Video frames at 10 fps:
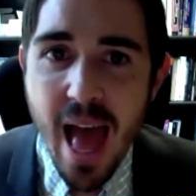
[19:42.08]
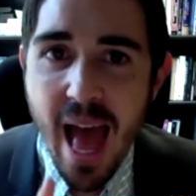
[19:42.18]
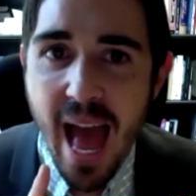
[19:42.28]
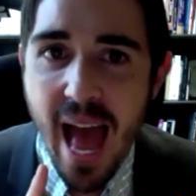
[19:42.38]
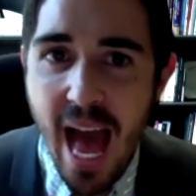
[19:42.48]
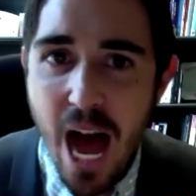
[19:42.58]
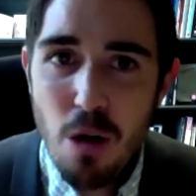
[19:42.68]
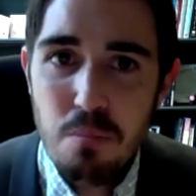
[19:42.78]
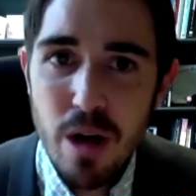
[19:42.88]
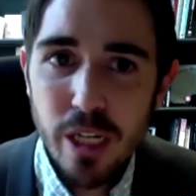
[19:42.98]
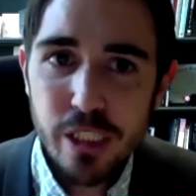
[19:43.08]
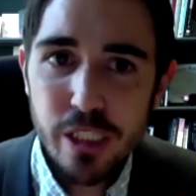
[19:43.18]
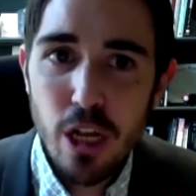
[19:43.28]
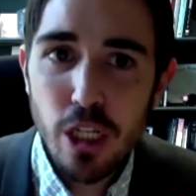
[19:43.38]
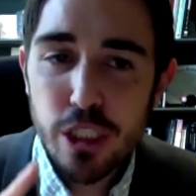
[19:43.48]
how much
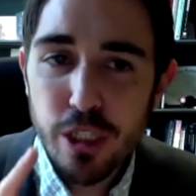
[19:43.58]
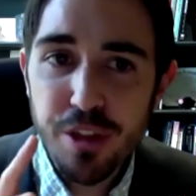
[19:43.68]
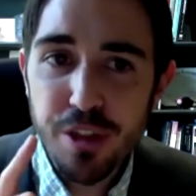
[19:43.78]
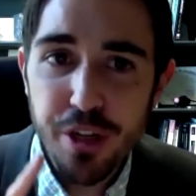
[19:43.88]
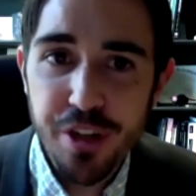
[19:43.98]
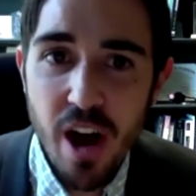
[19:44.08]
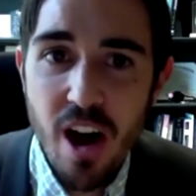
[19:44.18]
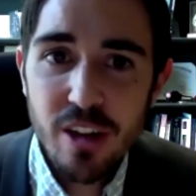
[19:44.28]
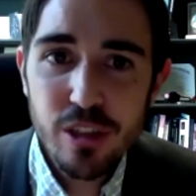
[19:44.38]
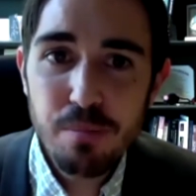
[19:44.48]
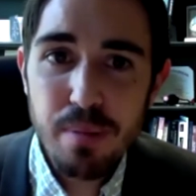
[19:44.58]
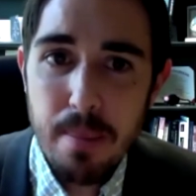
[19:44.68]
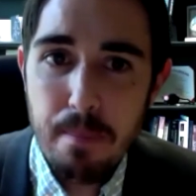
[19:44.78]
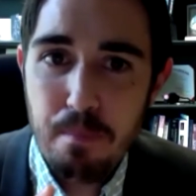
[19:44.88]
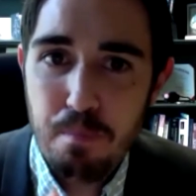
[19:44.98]
should the doctor be
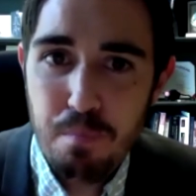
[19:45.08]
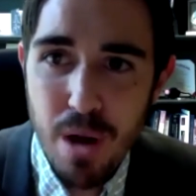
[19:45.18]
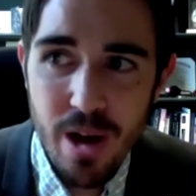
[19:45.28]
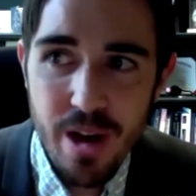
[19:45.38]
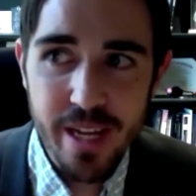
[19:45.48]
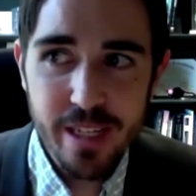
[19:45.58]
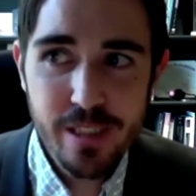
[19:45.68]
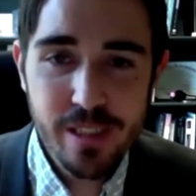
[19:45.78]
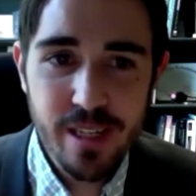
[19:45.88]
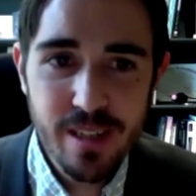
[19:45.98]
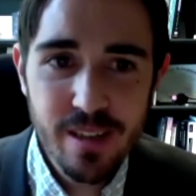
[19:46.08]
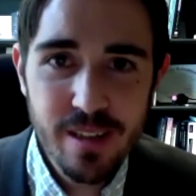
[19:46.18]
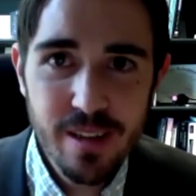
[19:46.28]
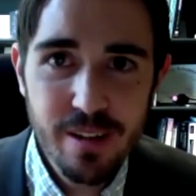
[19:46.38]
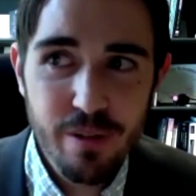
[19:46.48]
punished
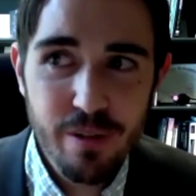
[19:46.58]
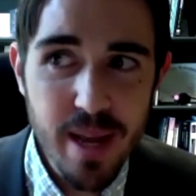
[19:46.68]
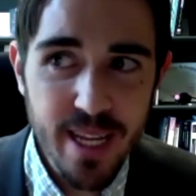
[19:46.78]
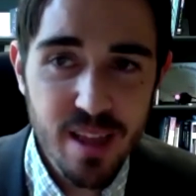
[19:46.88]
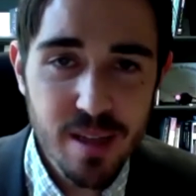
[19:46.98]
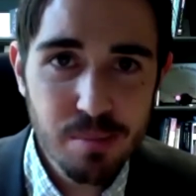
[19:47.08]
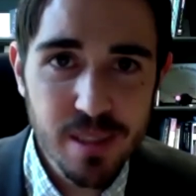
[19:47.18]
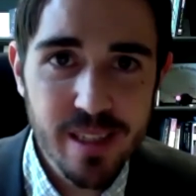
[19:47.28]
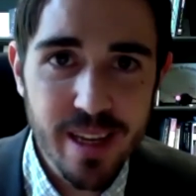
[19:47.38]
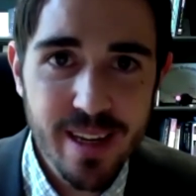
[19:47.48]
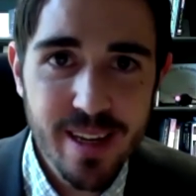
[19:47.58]
for making this mistake?